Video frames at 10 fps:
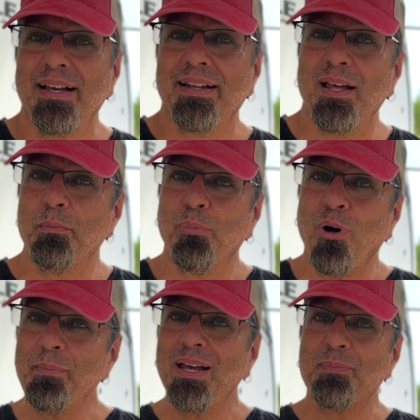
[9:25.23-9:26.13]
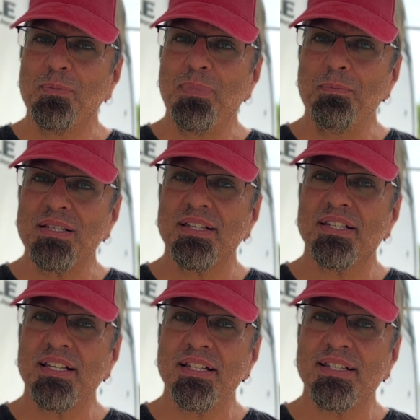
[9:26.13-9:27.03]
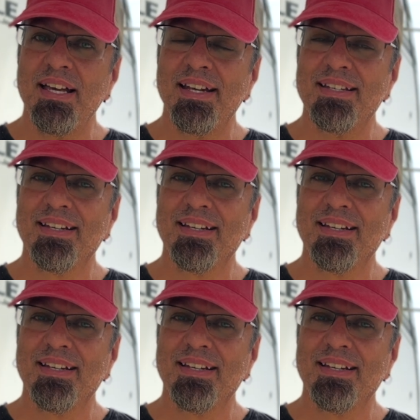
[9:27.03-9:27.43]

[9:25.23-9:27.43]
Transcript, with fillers: that brought me up to be Missus Sunset,